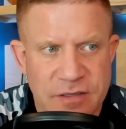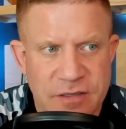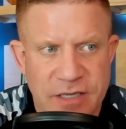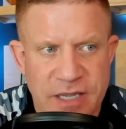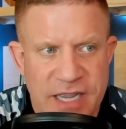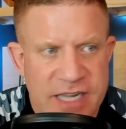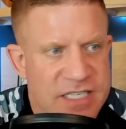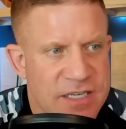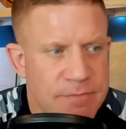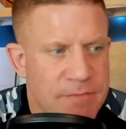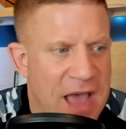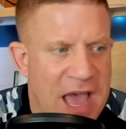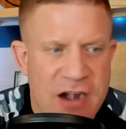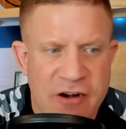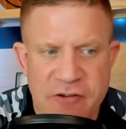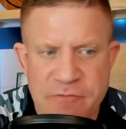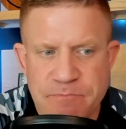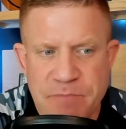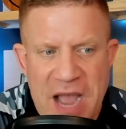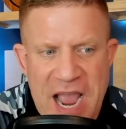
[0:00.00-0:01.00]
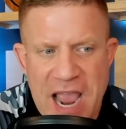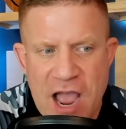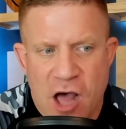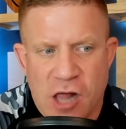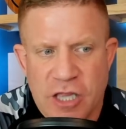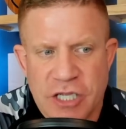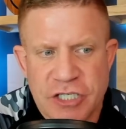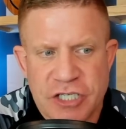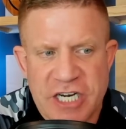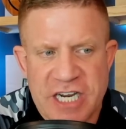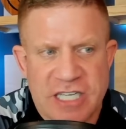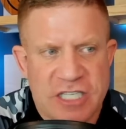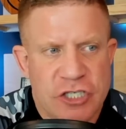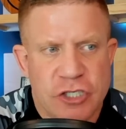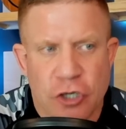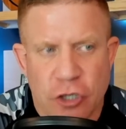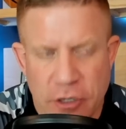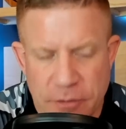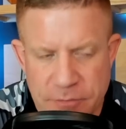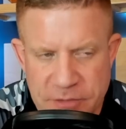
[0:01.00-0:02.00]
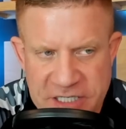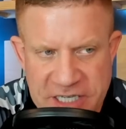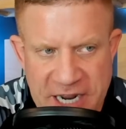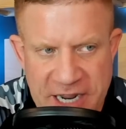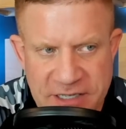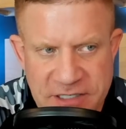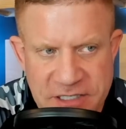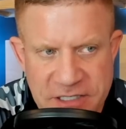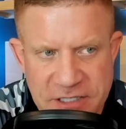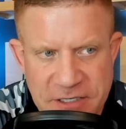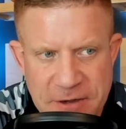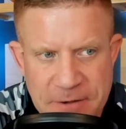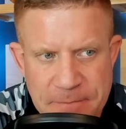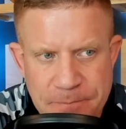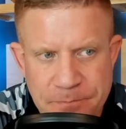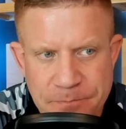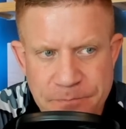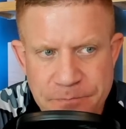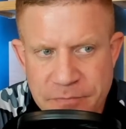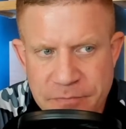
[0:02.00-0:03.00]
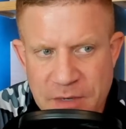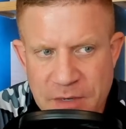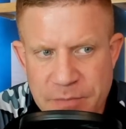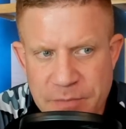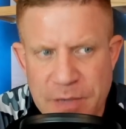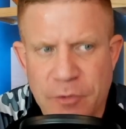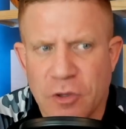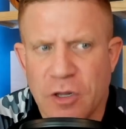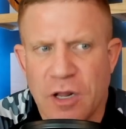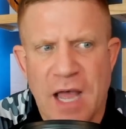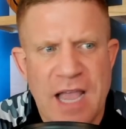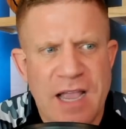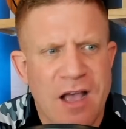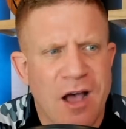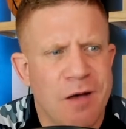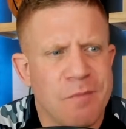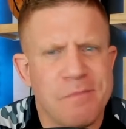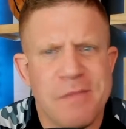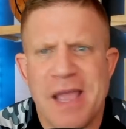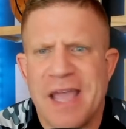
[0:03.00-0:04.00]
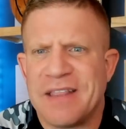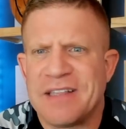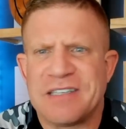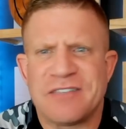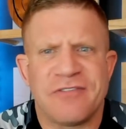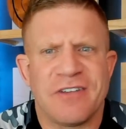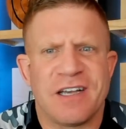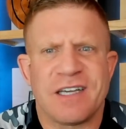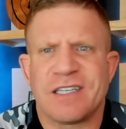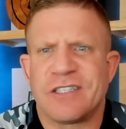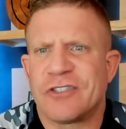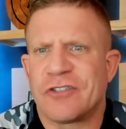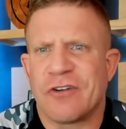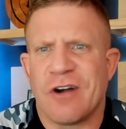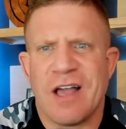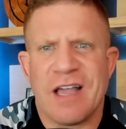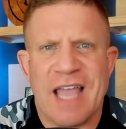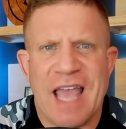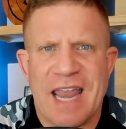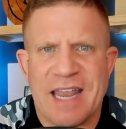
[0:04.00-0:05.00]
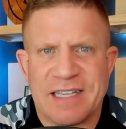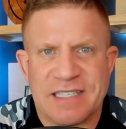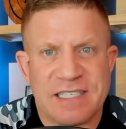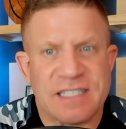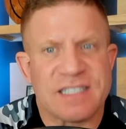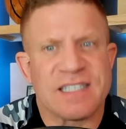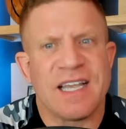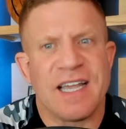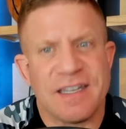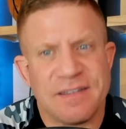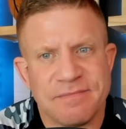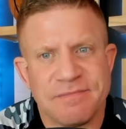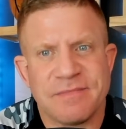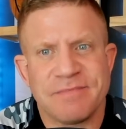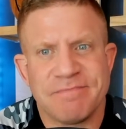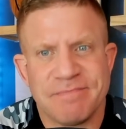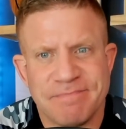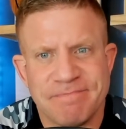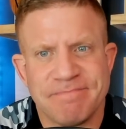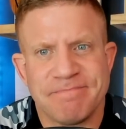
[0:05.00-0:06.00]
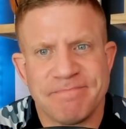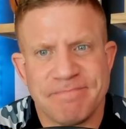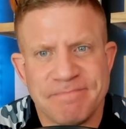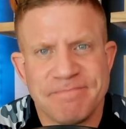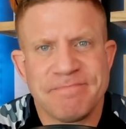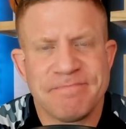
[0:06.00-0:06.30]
it's a matter of biology and circumstance. People are like, oh man, these fucking drug addicts. It's like, mm-hmm.